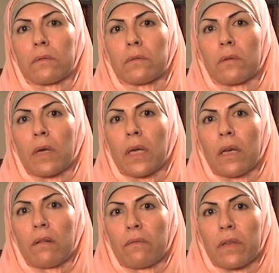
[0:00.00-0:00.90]
to
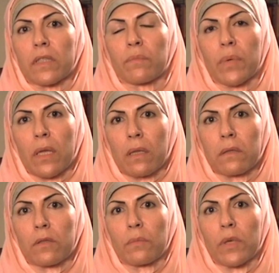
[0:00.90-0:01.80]
have this
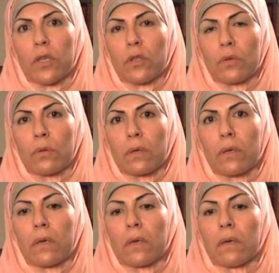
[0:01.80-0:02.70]
bill to make sure